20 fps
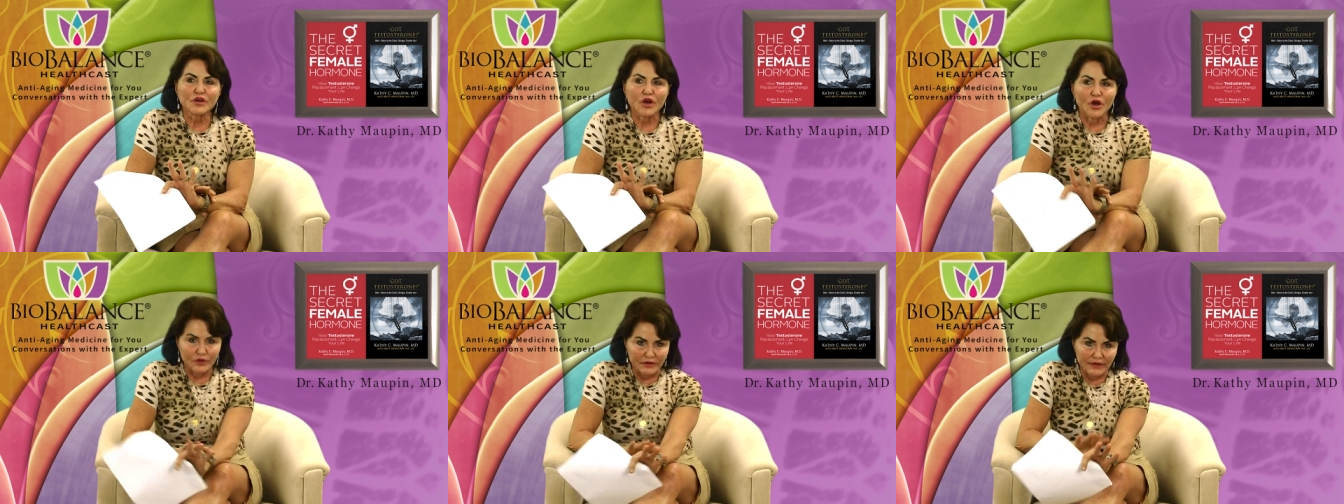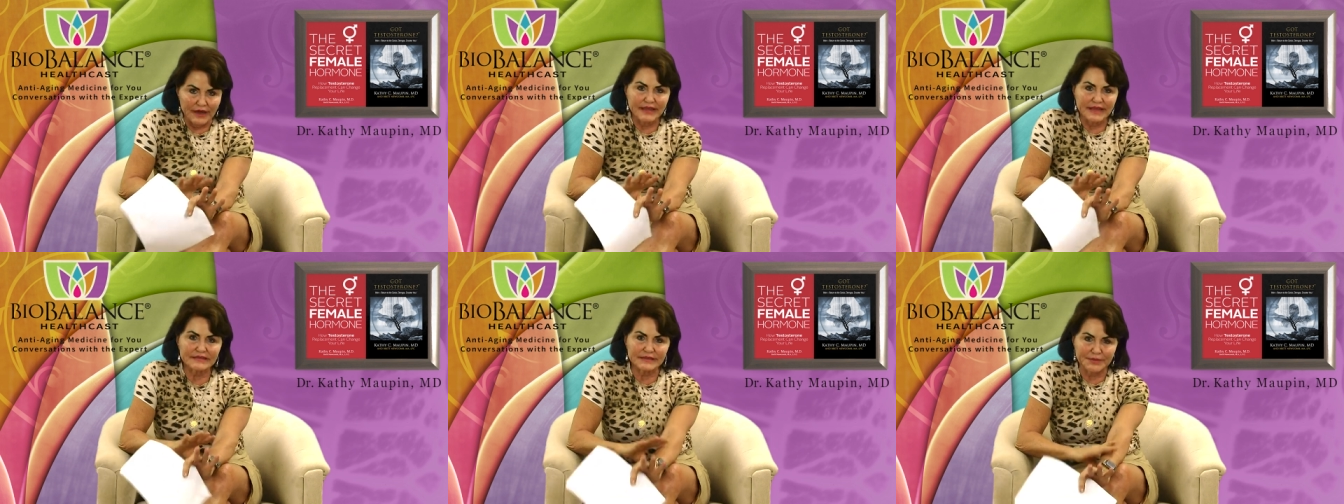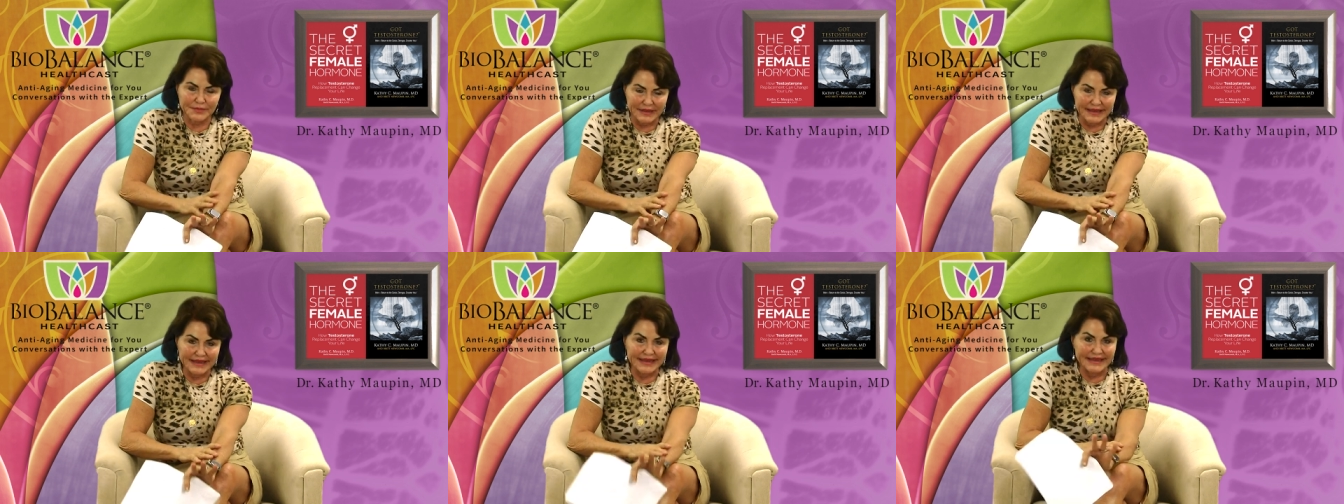
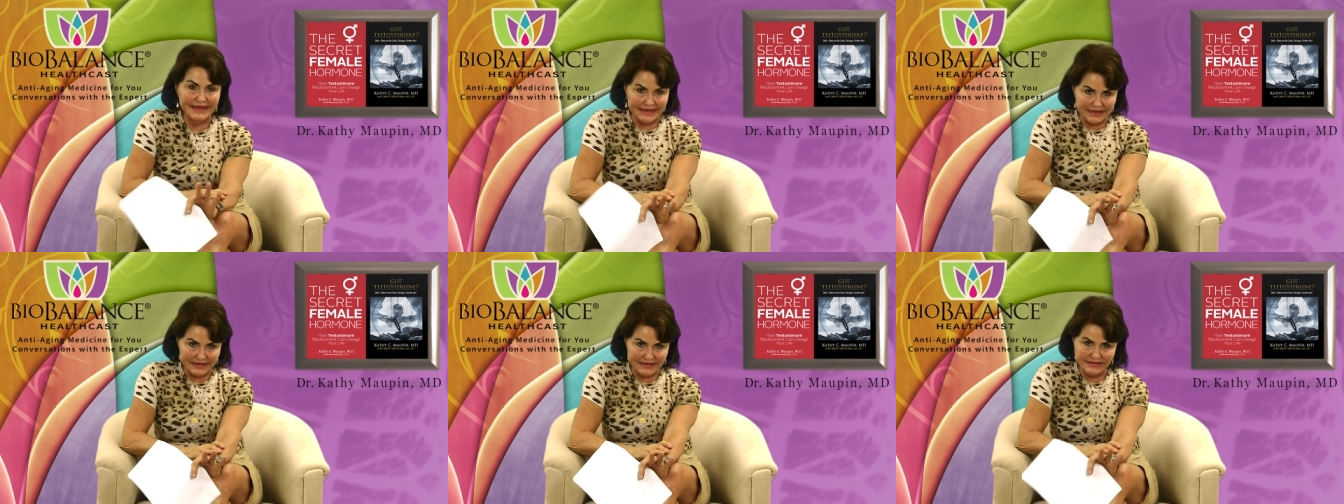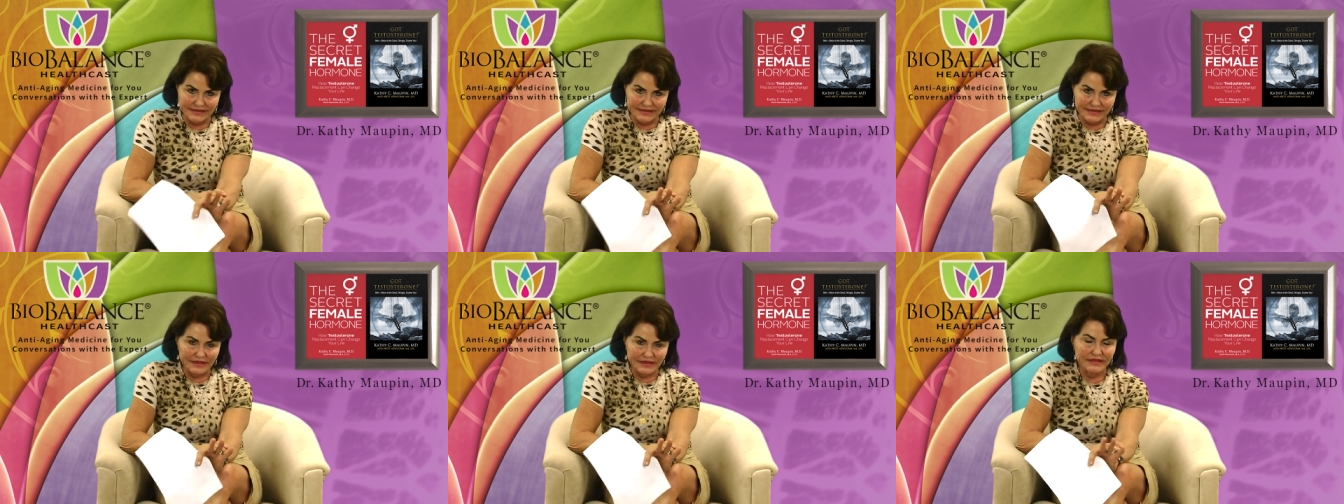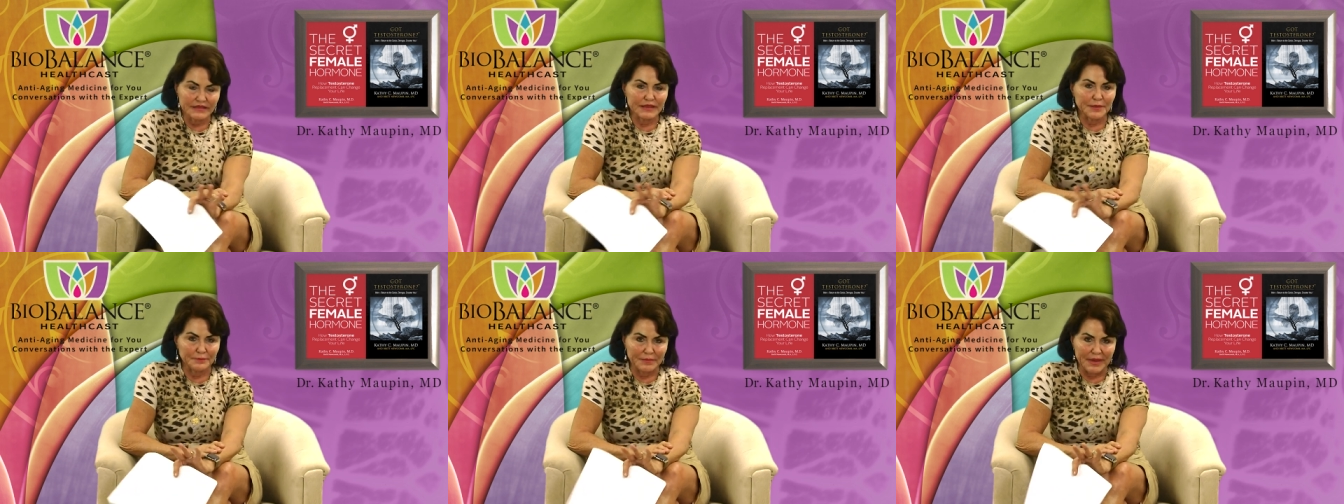Colonoscopy is
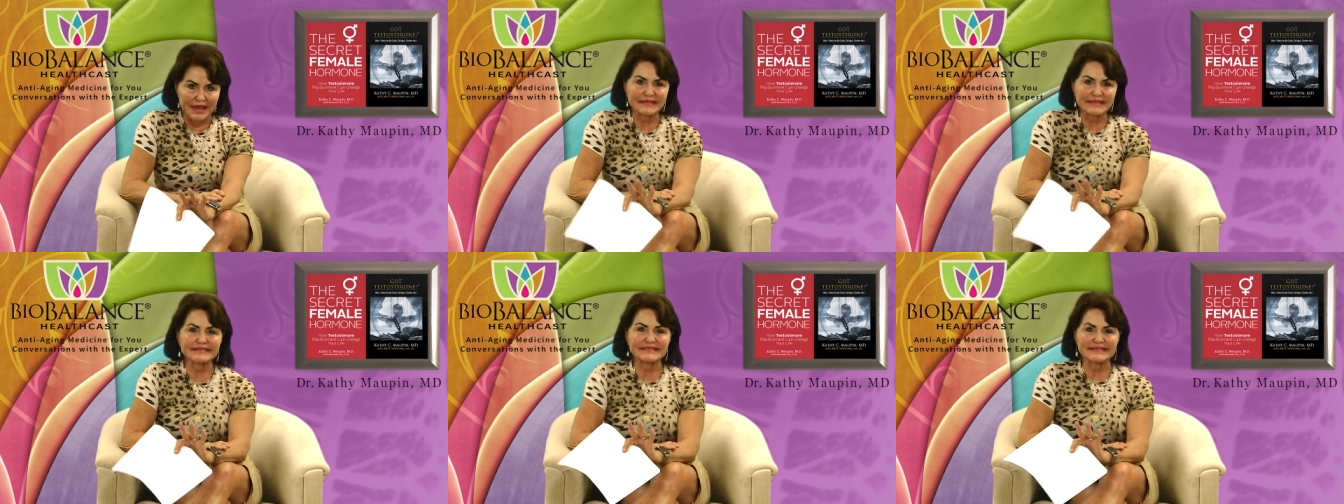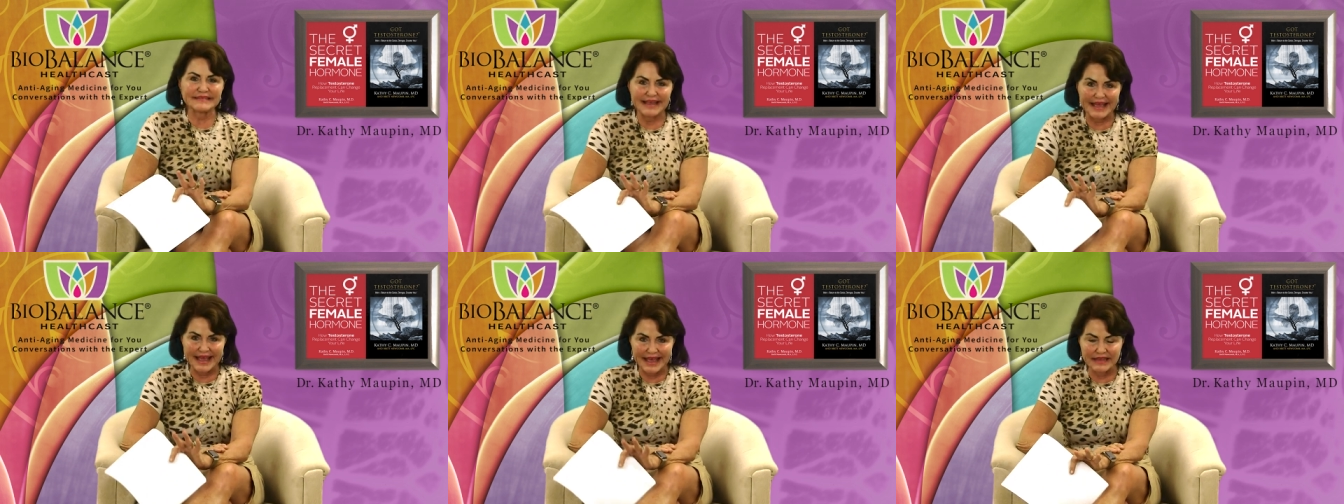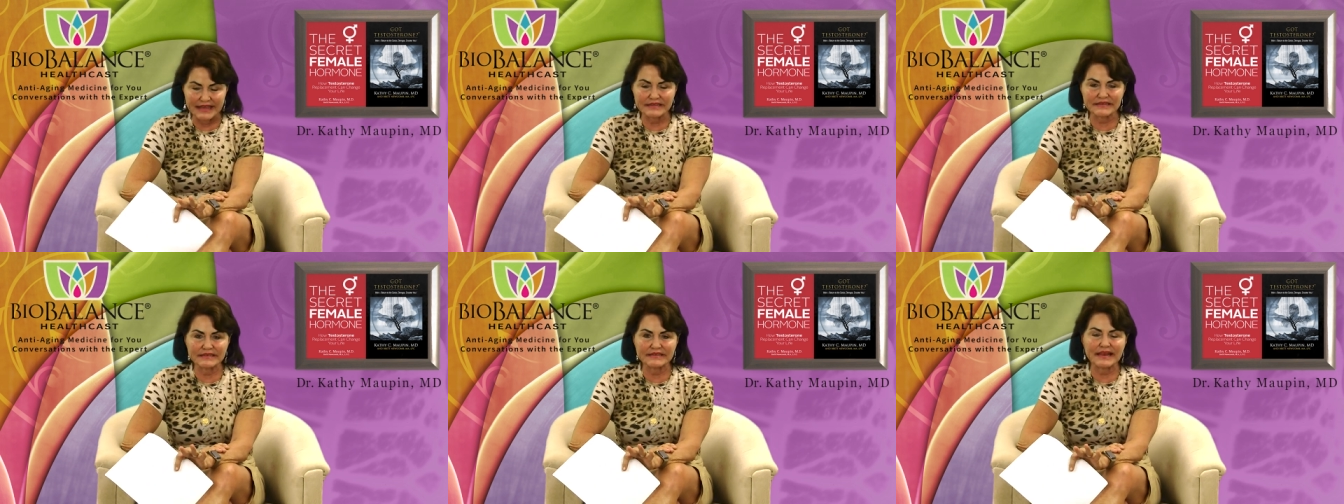the best
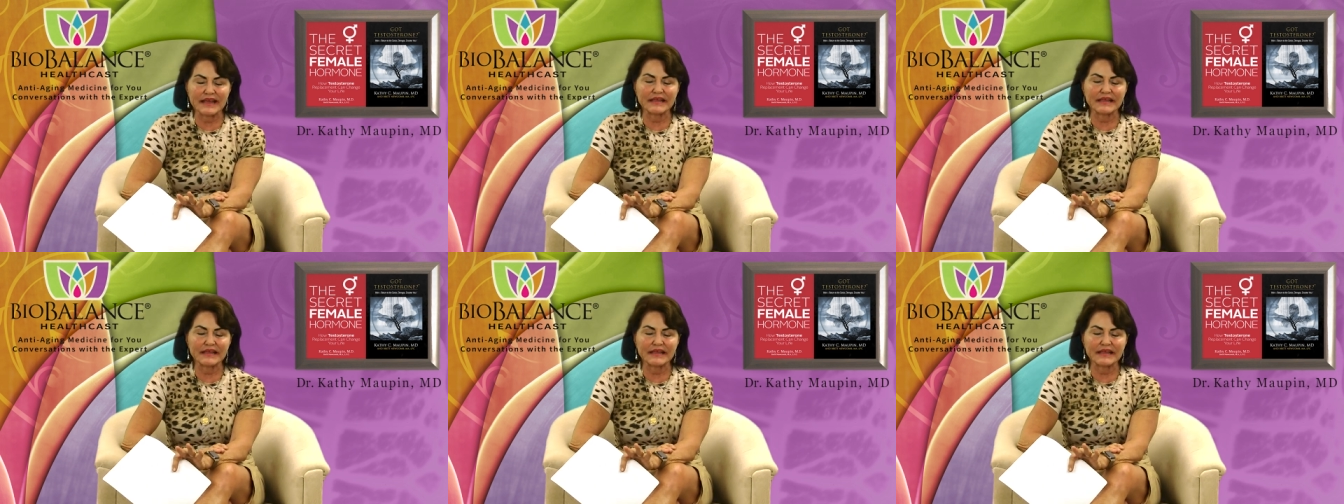test